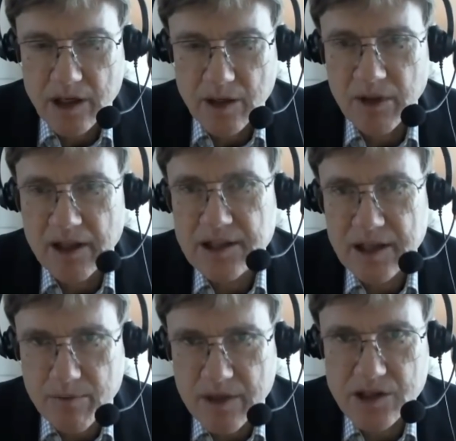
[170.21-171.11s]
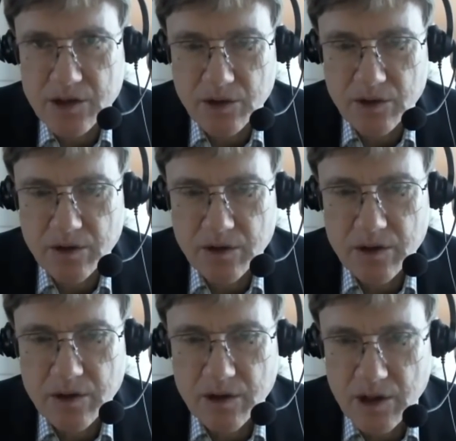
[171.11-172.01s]
The ballistic missile,
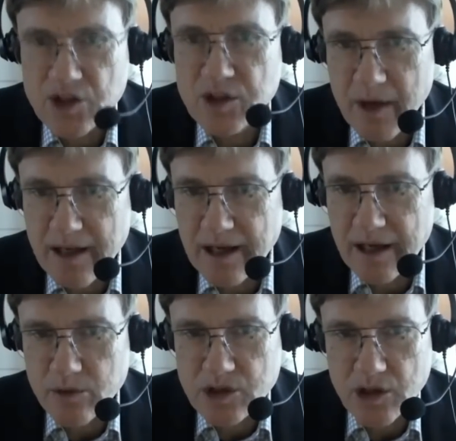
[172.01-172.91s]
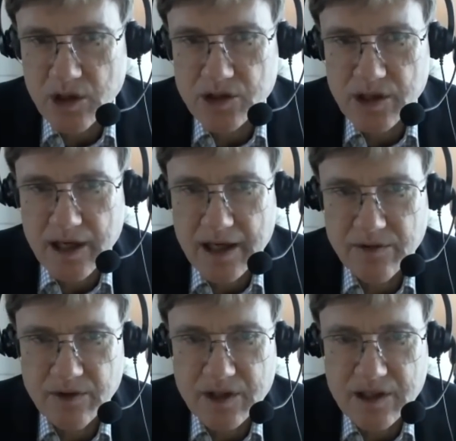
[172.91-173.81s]
Sputnik, was launched in
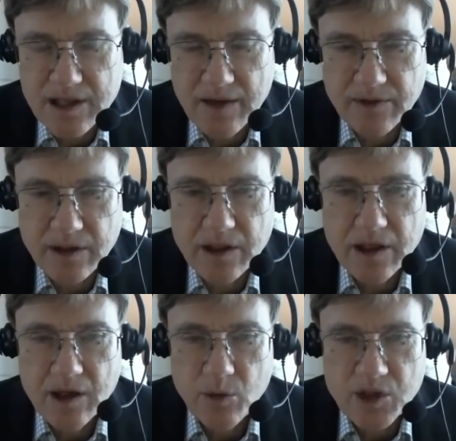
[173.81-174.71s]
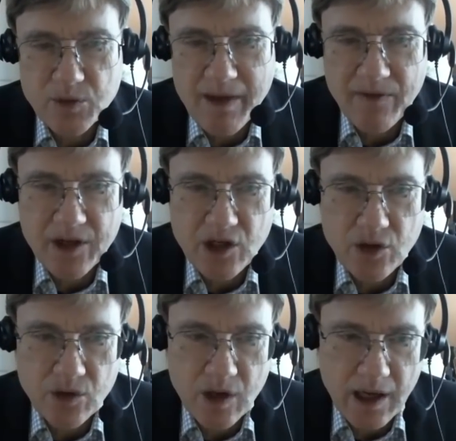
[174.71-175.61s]
1957, which meant that
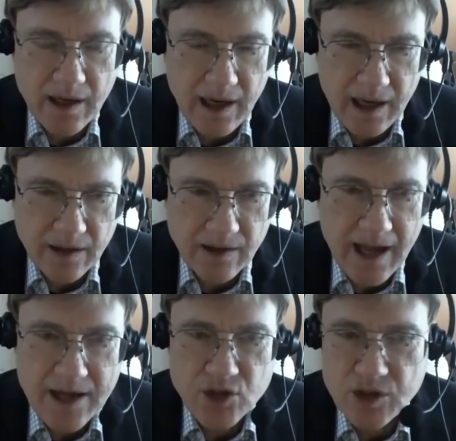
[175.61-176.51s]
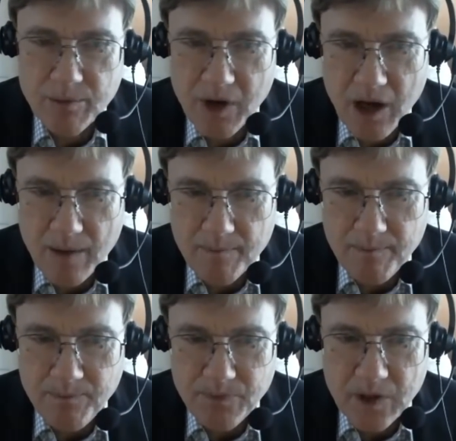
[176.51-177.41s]
and the hydrogen bomb.
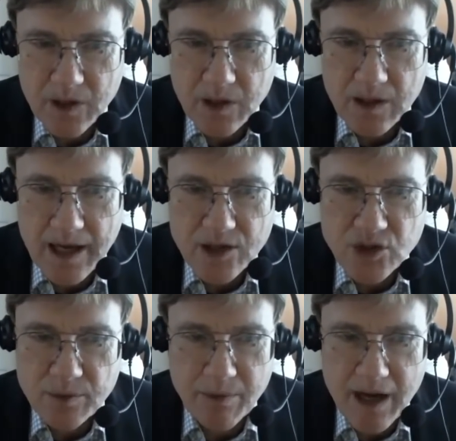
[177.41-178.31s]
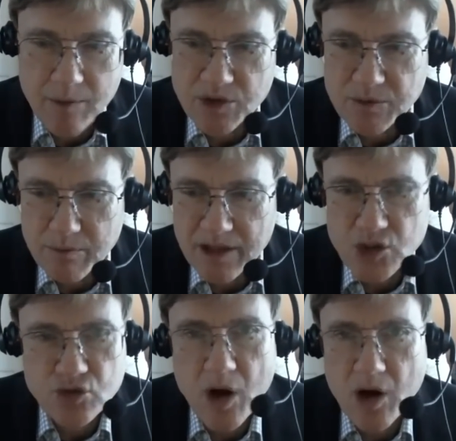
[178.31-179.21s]
The hydrogen bomb was much
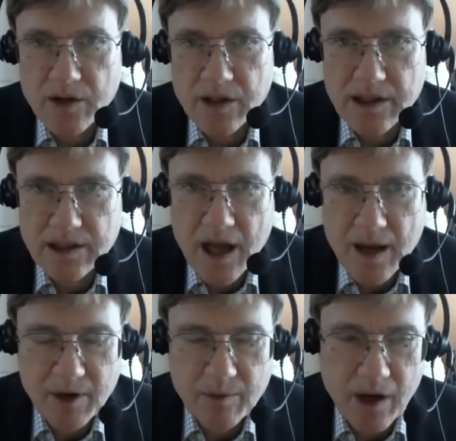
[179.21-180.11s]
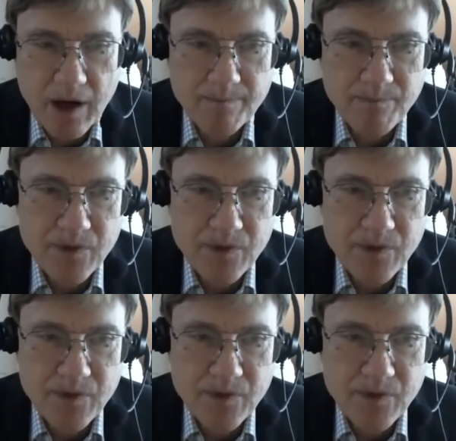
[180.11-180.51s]
stronger than the atomic bomb.